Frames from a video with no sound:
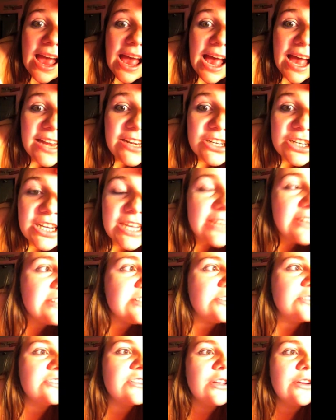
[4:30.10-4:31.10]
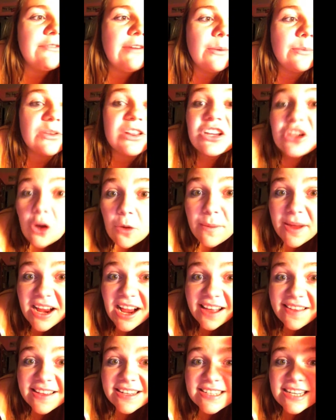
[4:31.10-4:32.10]
And he just starts looking around. We're like, oh my
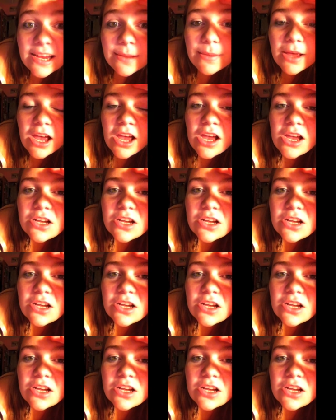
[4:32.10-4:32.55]
god, that's him.